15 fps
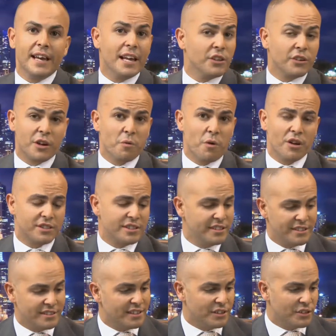Yeah, look, it was,
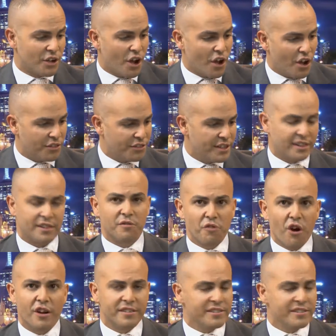and look, I think the right